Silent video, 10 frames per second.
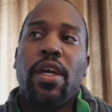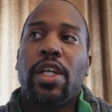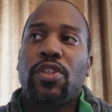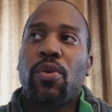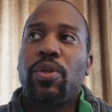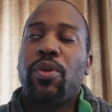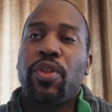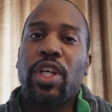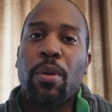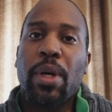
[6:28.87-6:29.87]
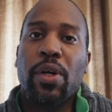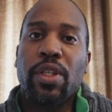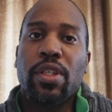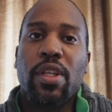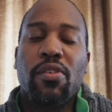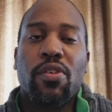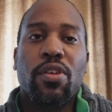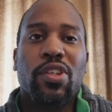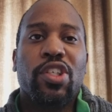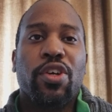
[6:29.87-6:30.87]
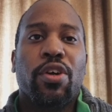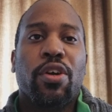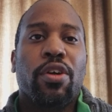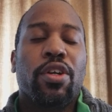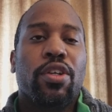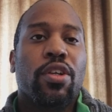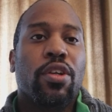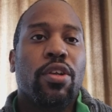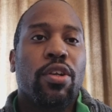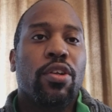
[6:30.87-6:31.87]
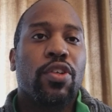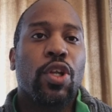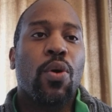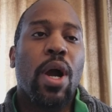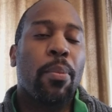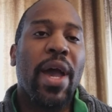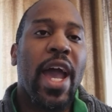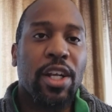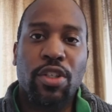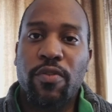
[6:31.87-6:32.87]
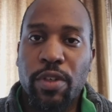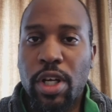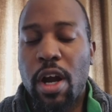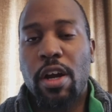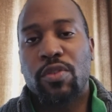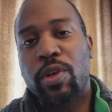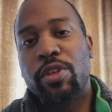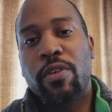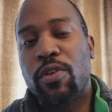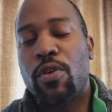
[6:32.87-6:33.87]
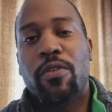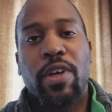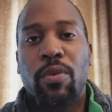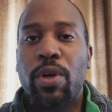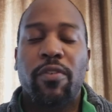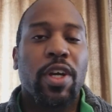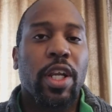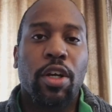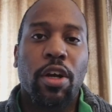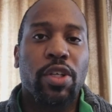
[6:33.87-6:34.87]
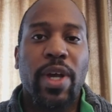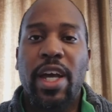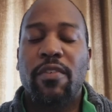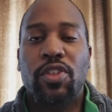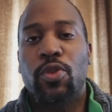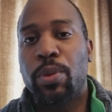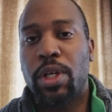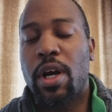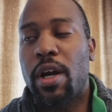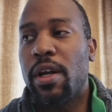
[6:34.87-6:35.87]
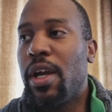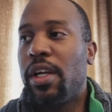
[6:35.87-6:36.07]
And so when you think about our passion for cars, whether you have a Corvette, whatever kind of car you have, a supercar,